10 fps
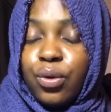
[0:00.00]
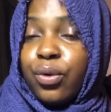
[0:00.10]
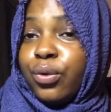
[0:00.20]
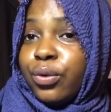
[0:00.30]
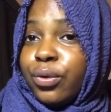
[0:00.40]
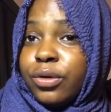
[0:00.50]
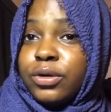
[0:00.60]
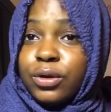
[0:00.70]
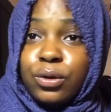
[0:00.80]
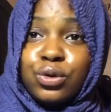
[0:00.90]
who
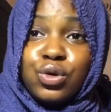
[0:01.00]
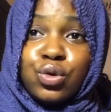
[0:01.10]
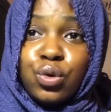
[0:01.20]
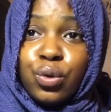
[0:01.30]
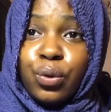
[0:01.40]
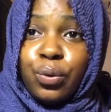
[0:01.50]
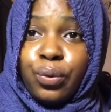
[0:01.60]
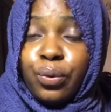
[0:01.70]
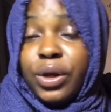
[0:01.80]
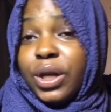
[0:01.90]
couldn't go to school
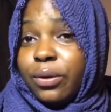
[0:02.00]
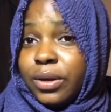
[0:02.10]
when they